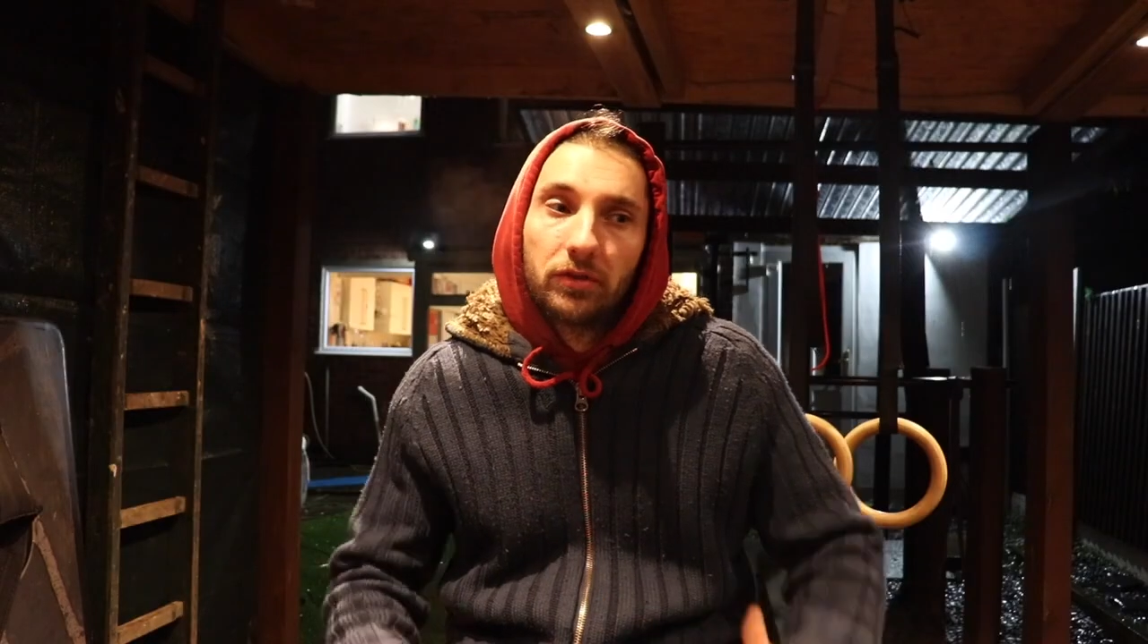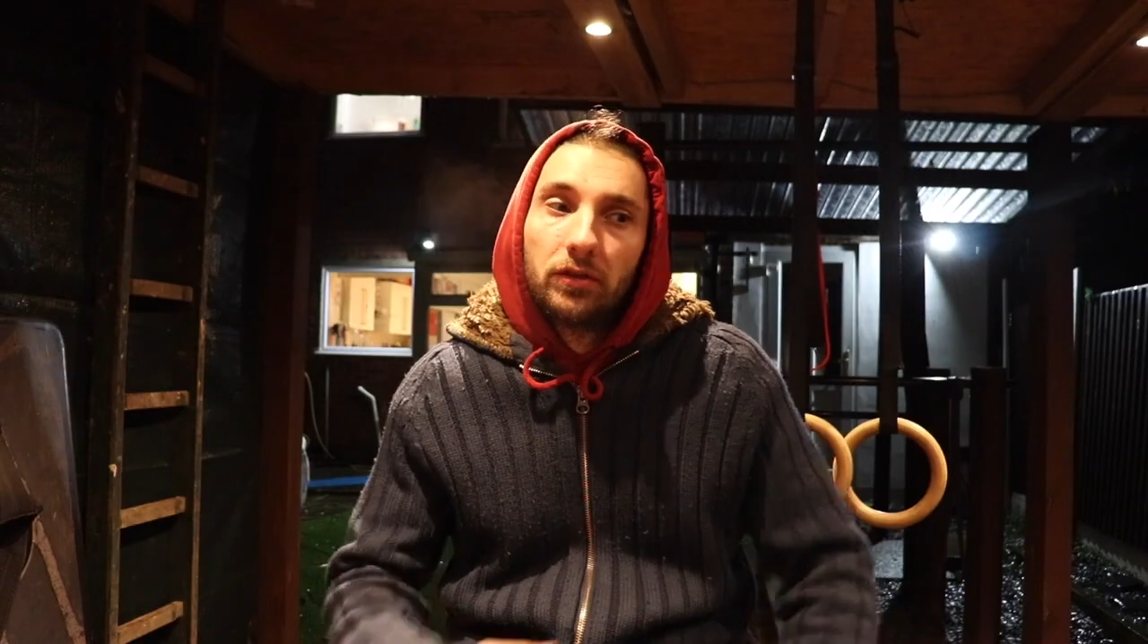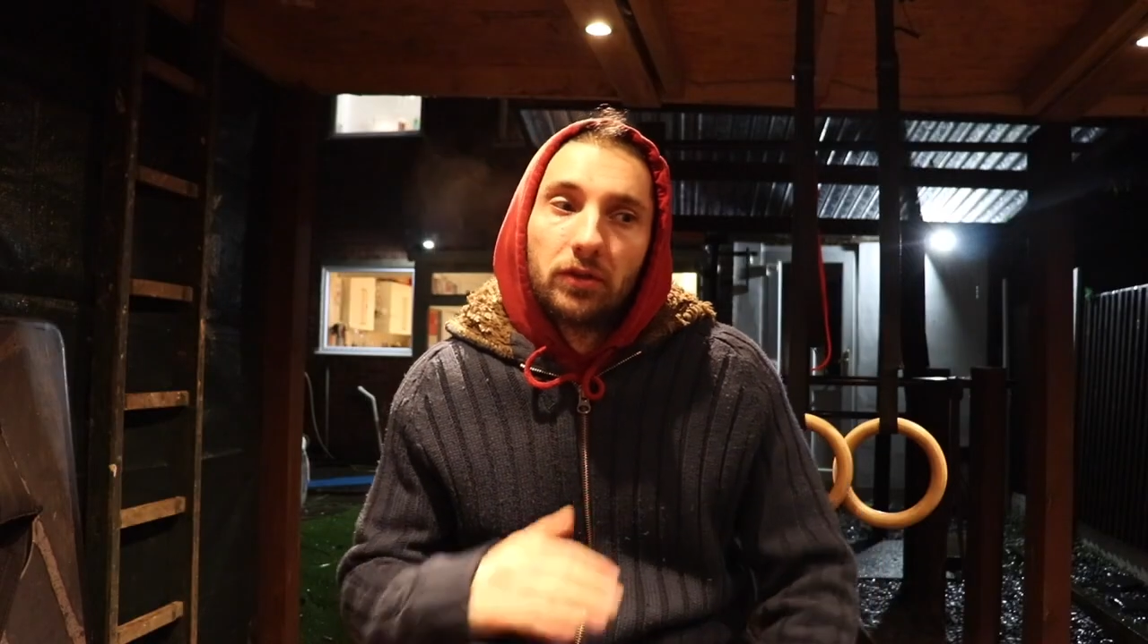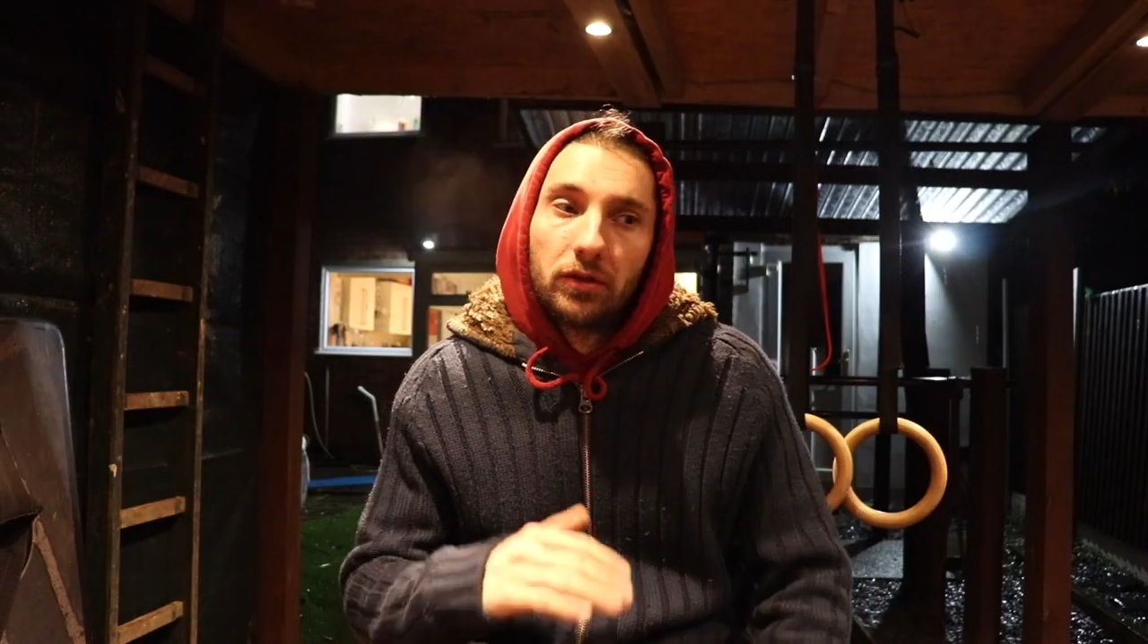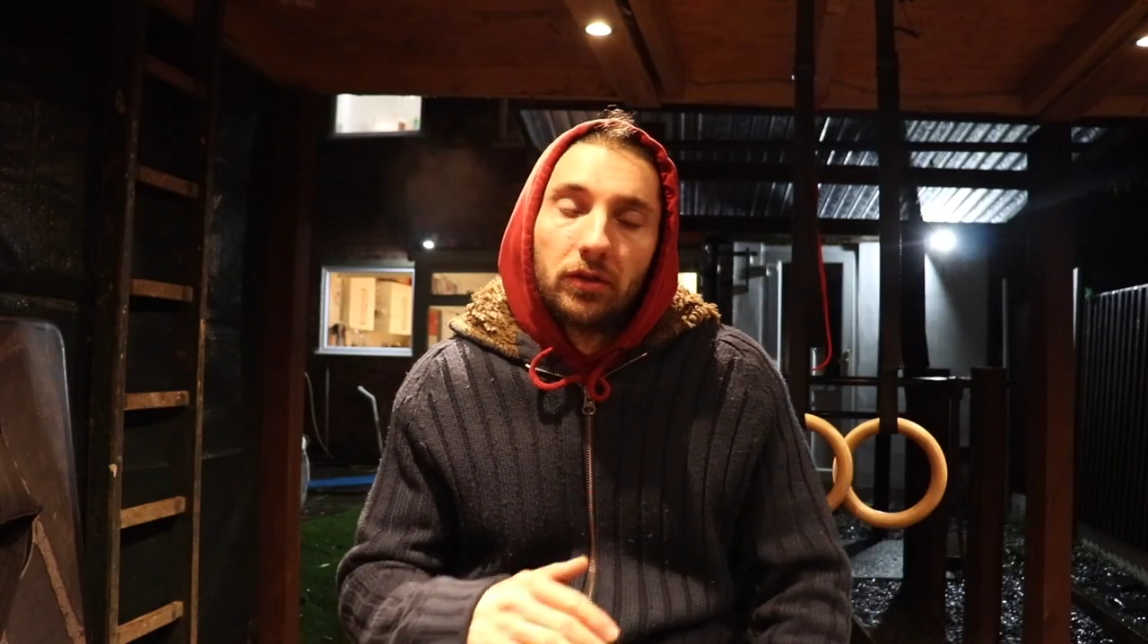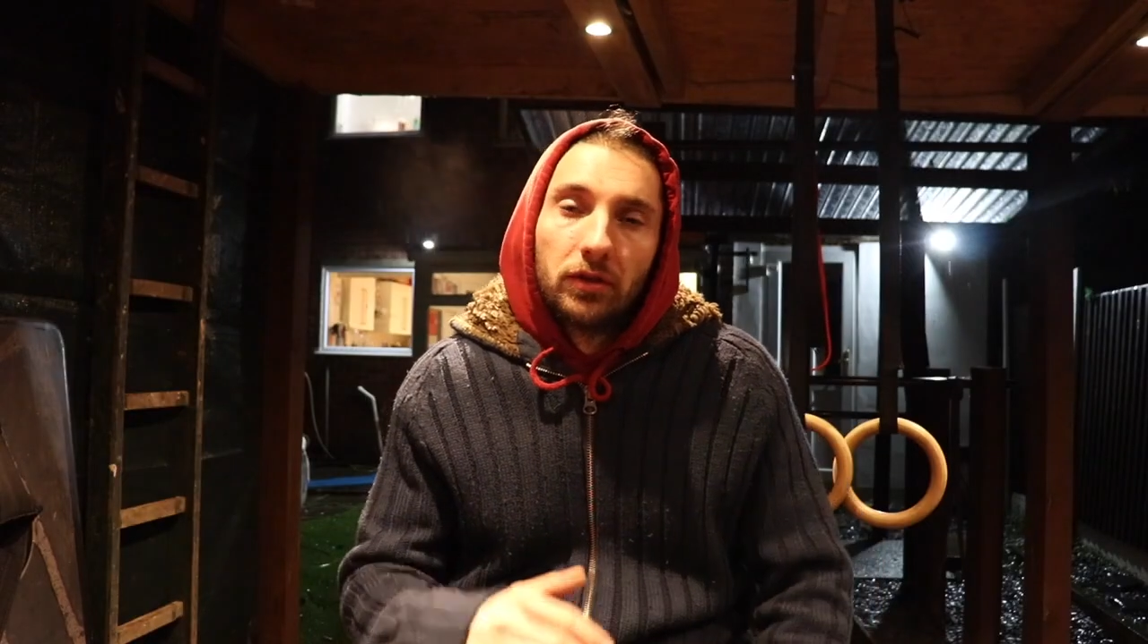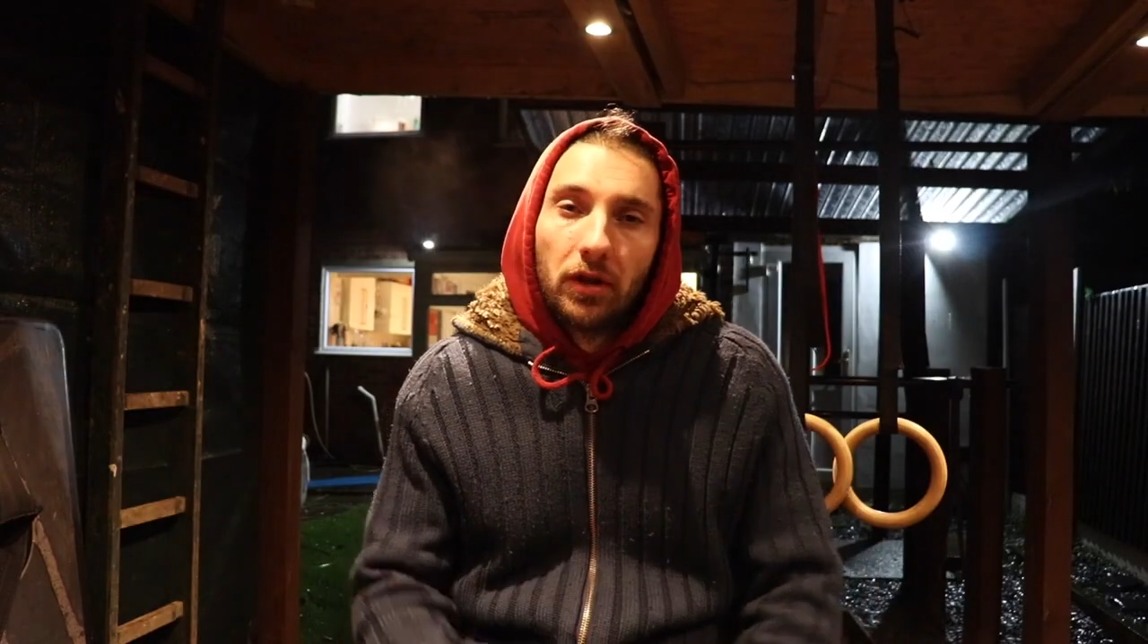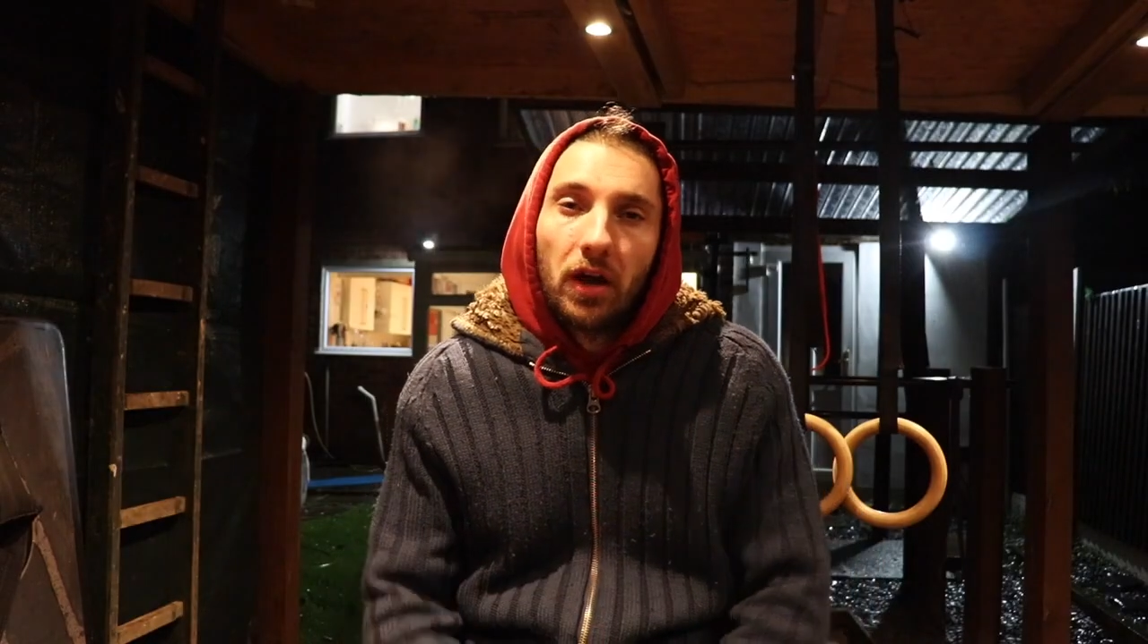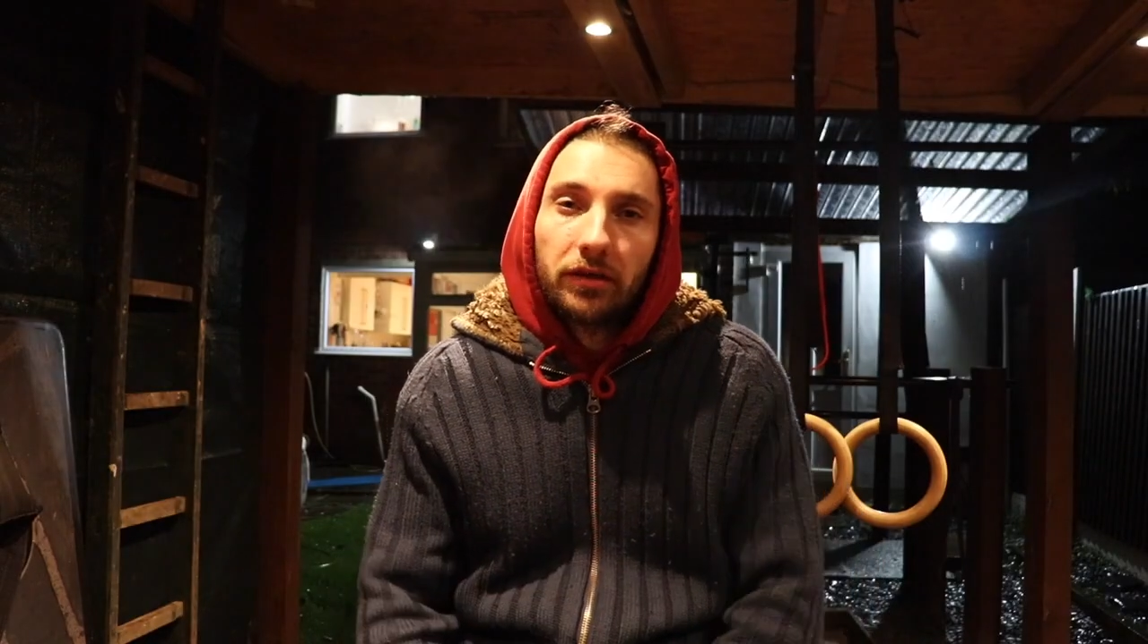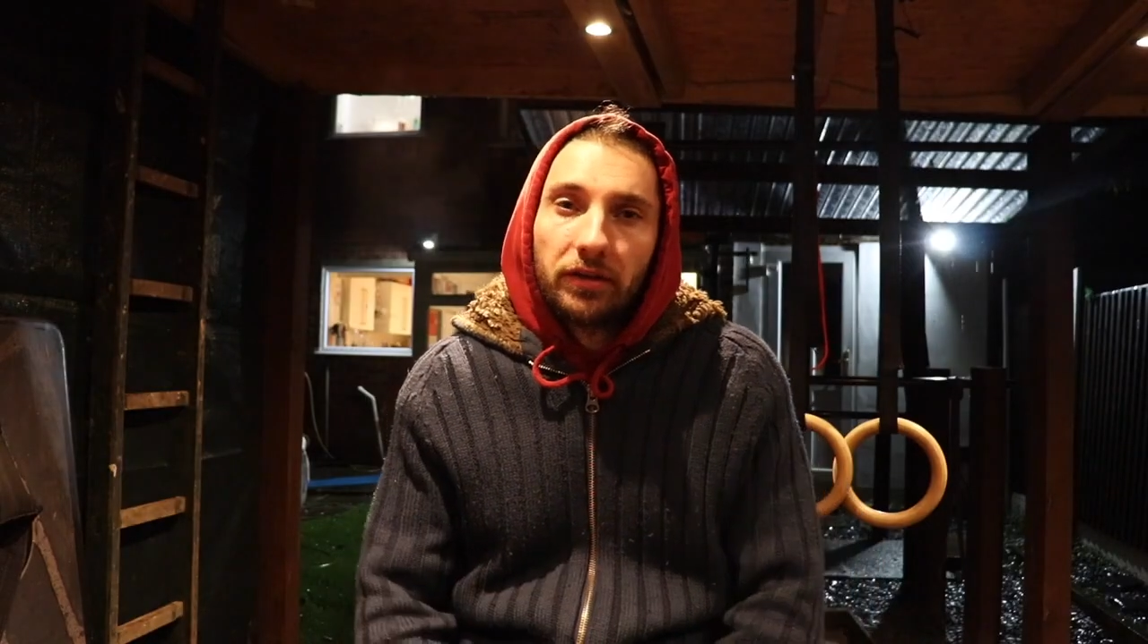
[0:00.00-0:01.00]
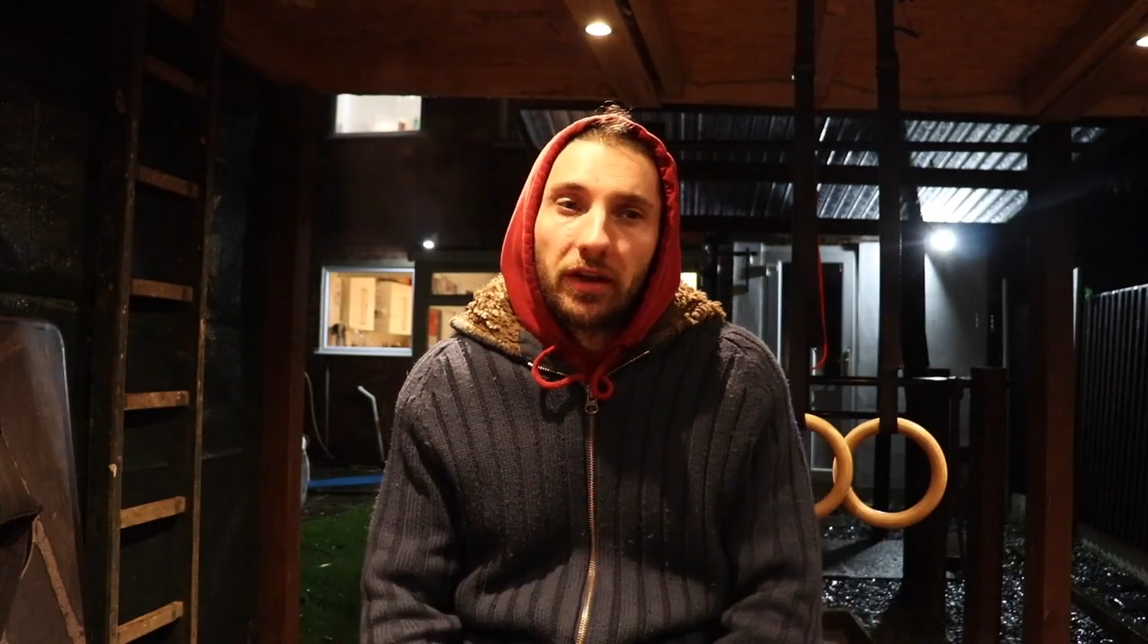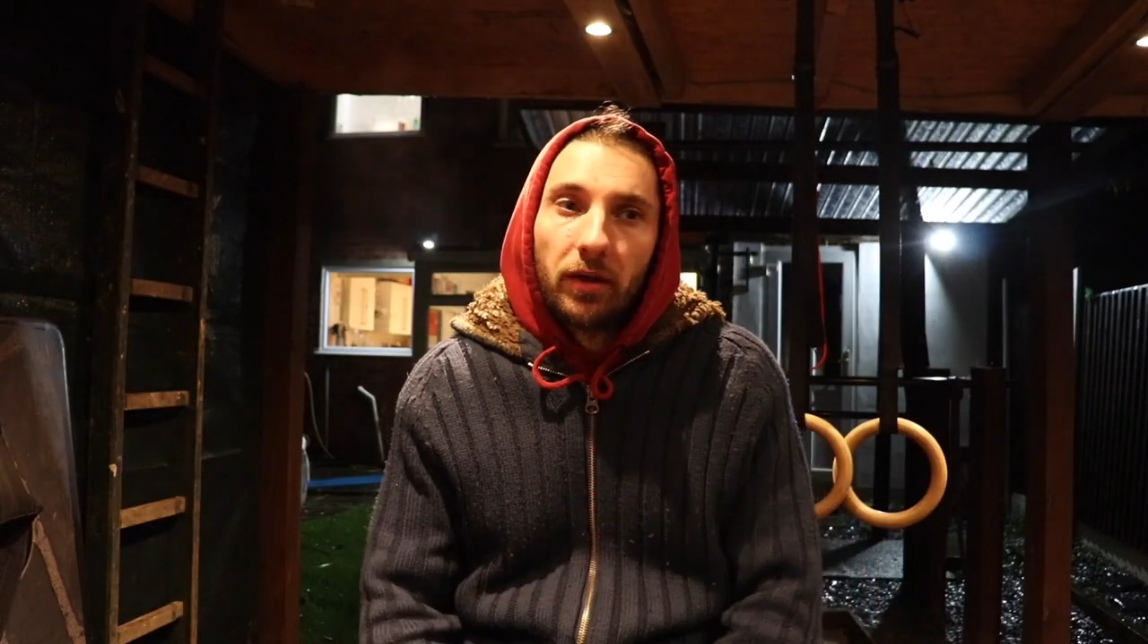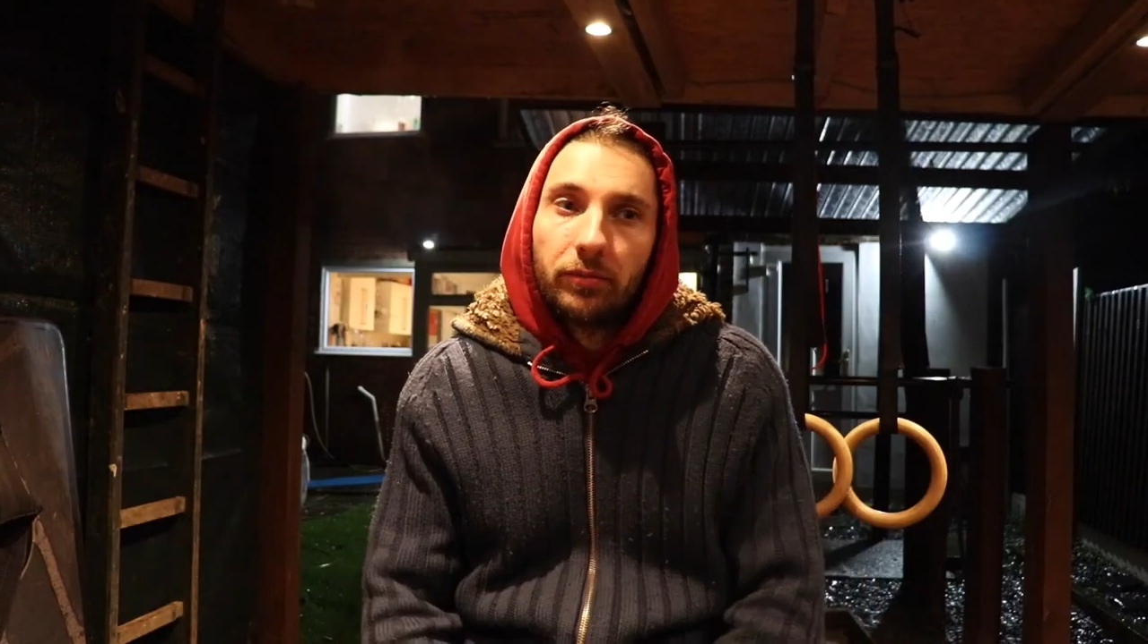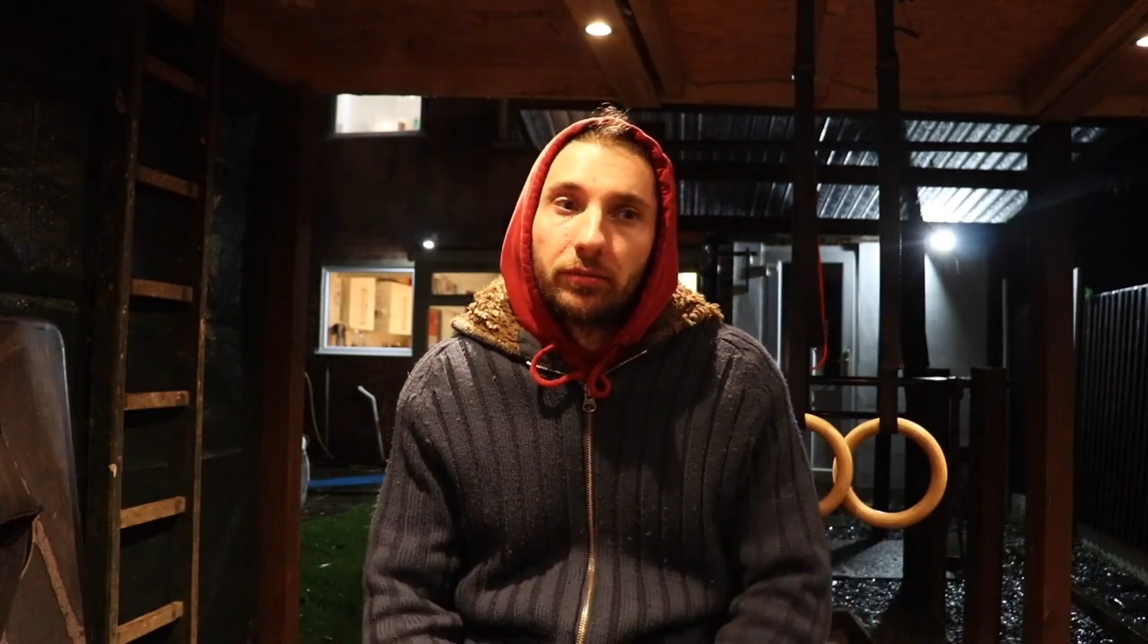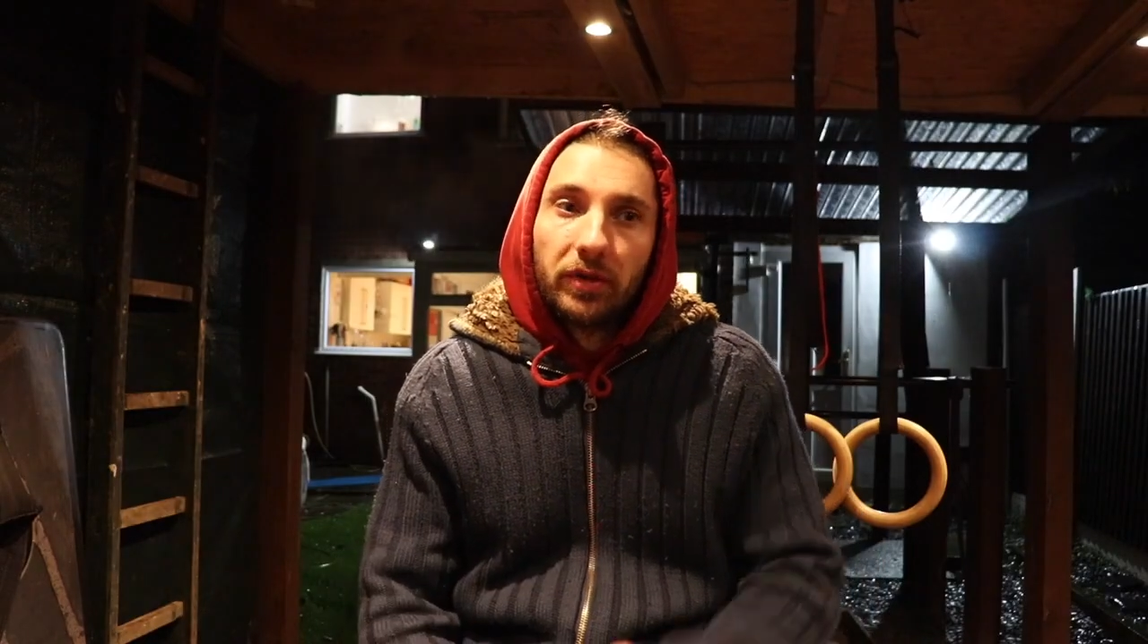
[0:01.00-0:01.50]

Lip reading: I think that would